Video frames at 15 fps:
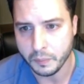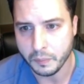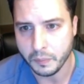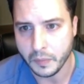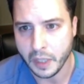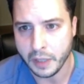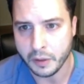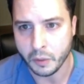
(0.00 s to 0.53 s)

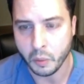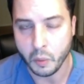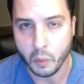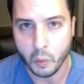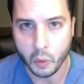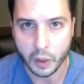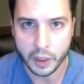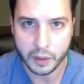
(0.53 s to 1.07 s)
you're
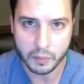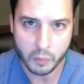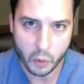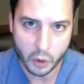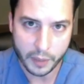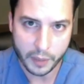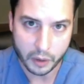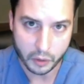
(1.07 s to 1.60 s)
worried
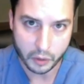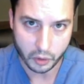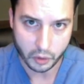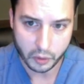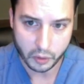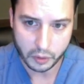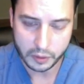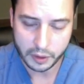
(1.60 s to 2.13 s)
more about
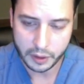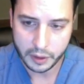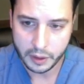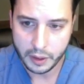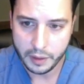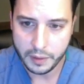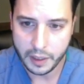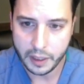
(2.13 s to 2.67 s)
gold,
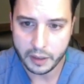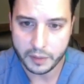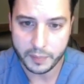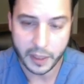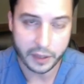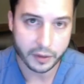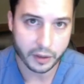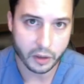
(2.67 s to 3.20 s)
then it's
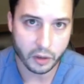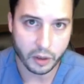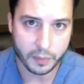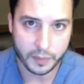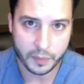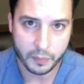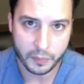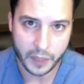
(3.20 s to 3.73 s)
better to go
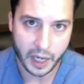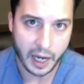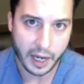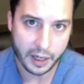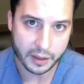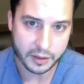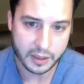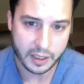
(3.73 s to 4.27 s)
up the
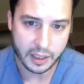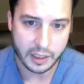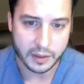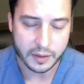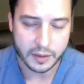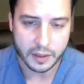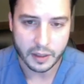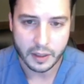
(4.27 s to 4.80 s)
higher
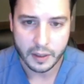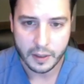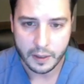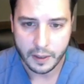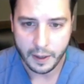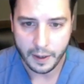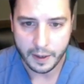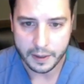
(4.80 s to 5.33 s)
T's,
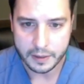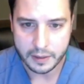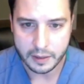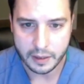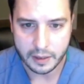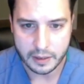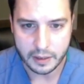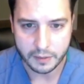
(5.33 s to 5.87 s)
to
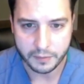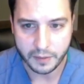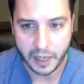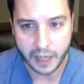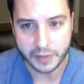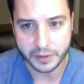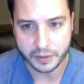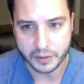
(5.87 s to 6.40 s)
the
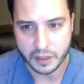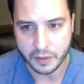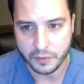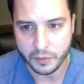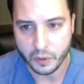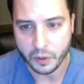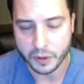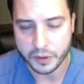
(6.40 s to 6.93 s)
T5s or
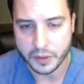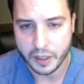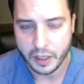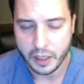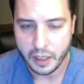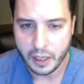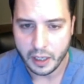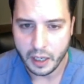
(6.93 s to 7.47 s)
T4s.
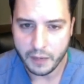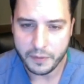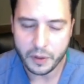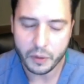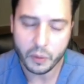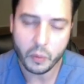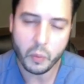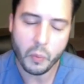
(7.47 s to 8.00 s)
If
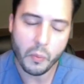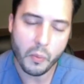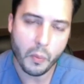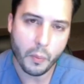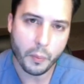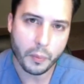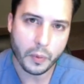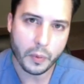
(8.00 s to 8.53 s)
you
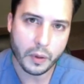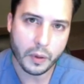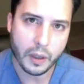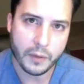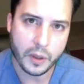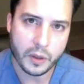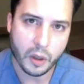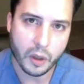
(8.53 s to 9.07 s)

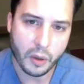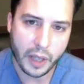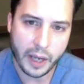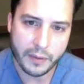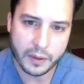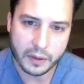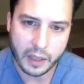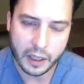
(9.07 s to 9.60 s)
don't
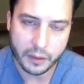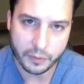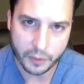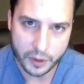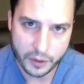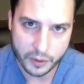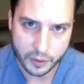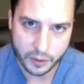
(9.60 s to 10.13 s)
have a lot of
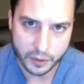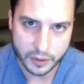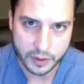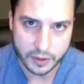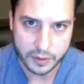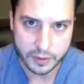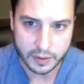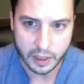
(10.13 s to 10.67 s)

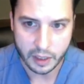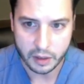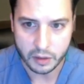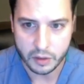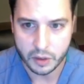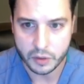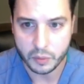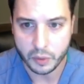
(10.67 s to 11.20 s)
resources and
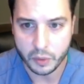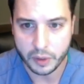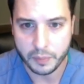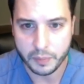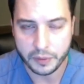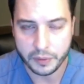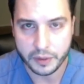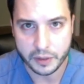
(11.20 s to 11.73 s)
you just want to
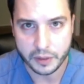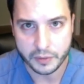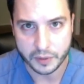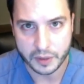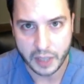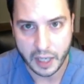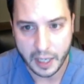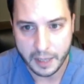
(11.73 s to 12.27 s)
build things for
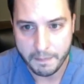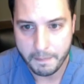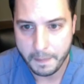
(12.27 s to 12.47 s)
time,